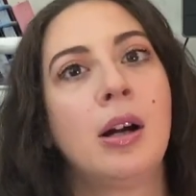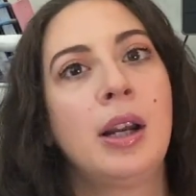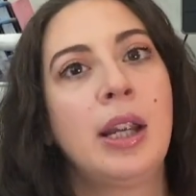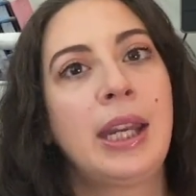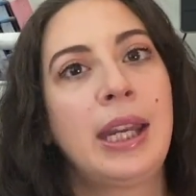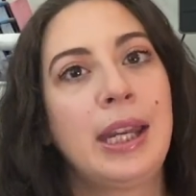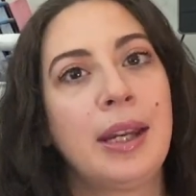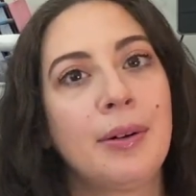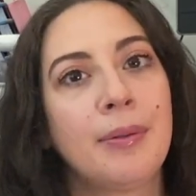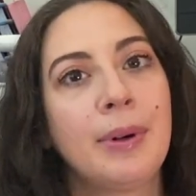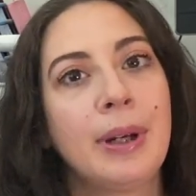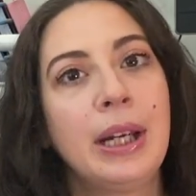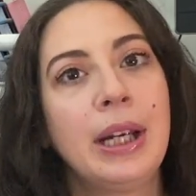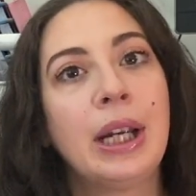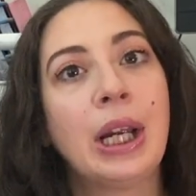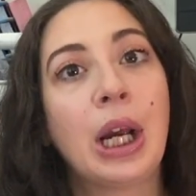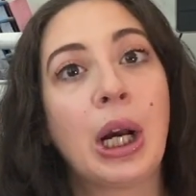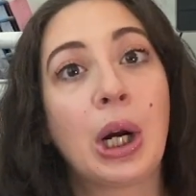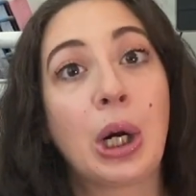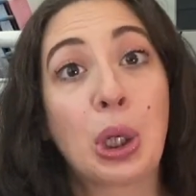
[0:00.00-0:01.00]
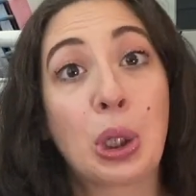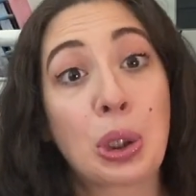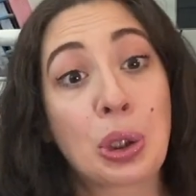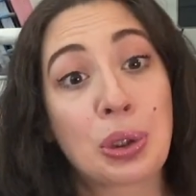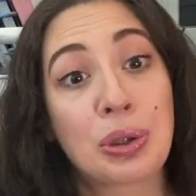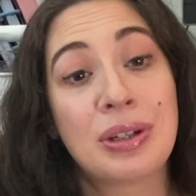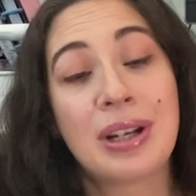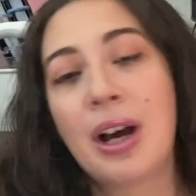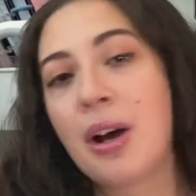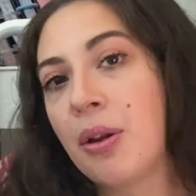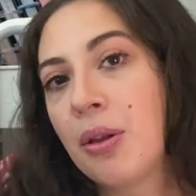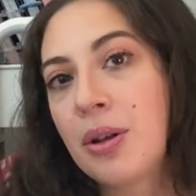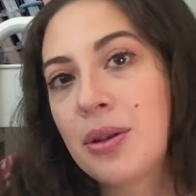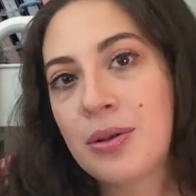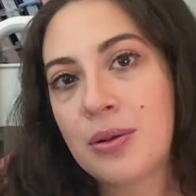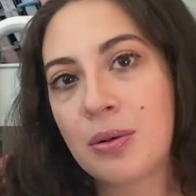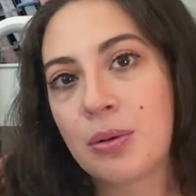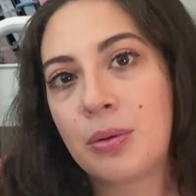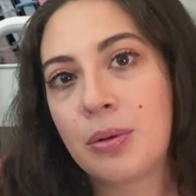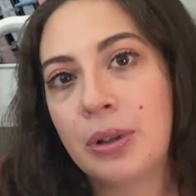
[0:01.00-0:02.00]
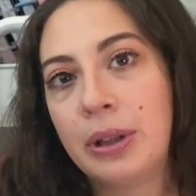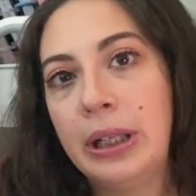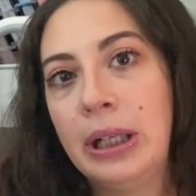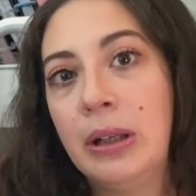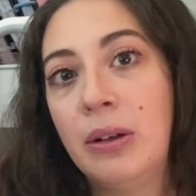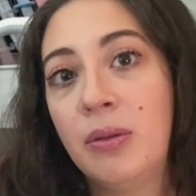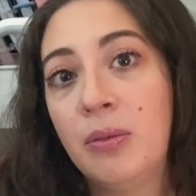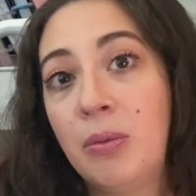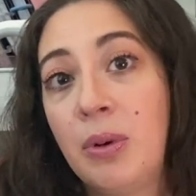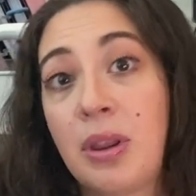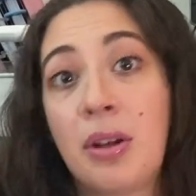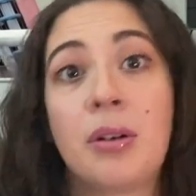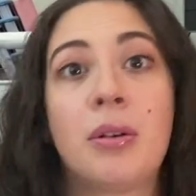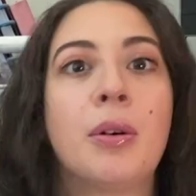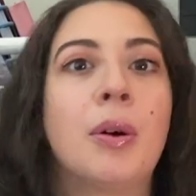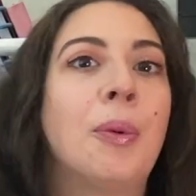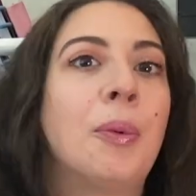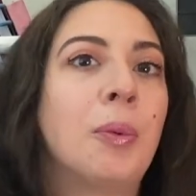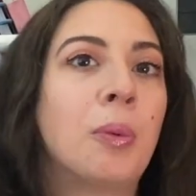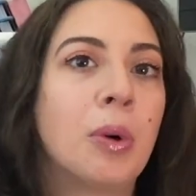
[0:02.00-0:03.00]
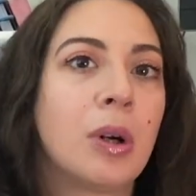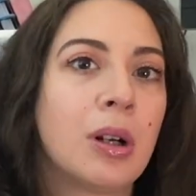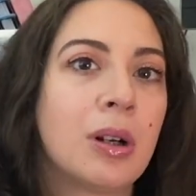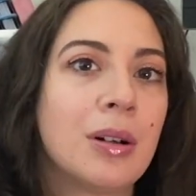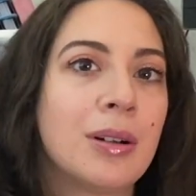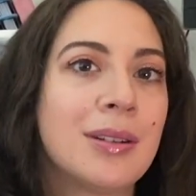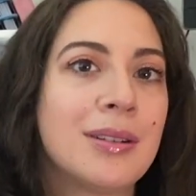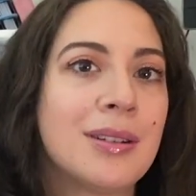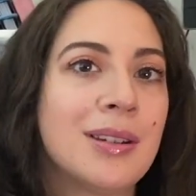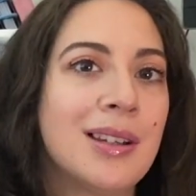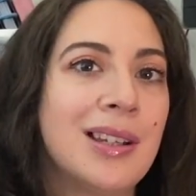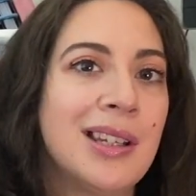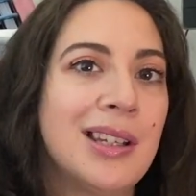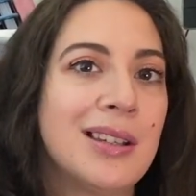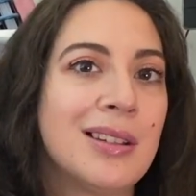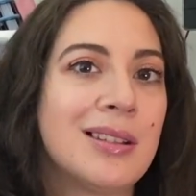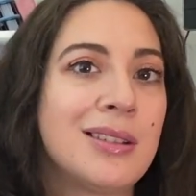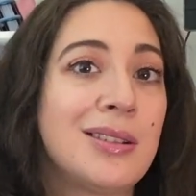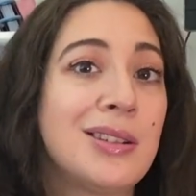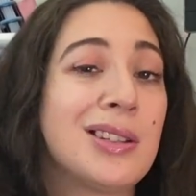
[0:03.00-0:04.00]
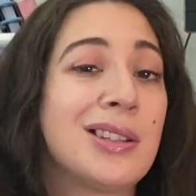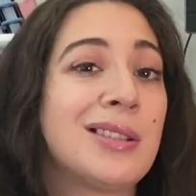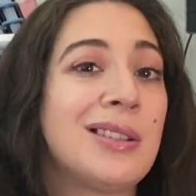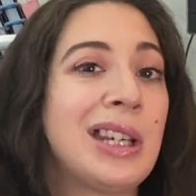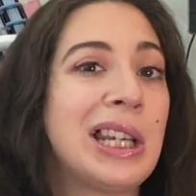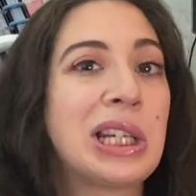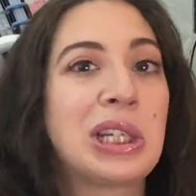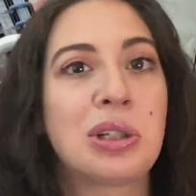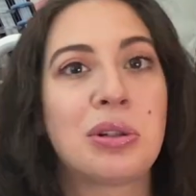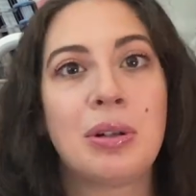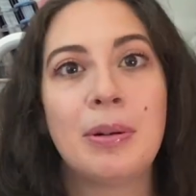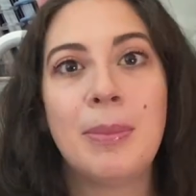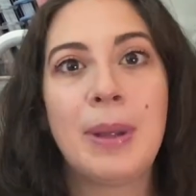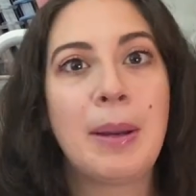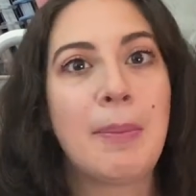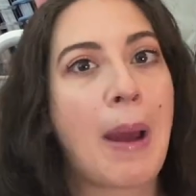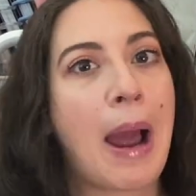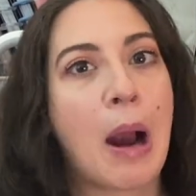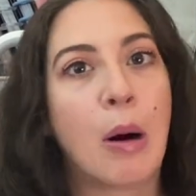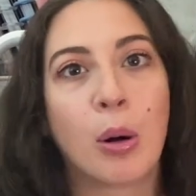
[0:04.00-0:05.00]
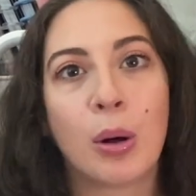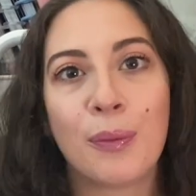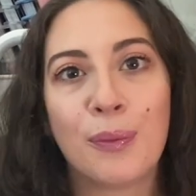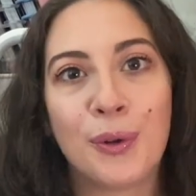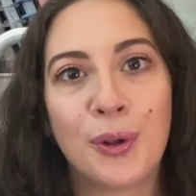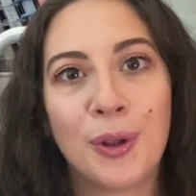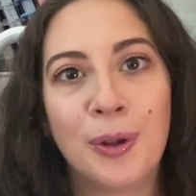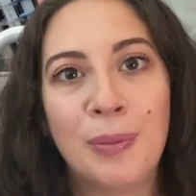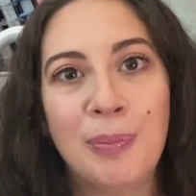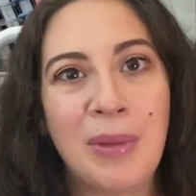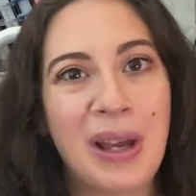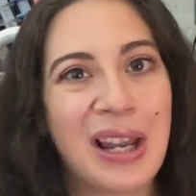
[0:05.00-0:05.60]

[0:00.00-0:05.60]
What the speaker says: Hearing her tell the story with her own words is just extremely powerful,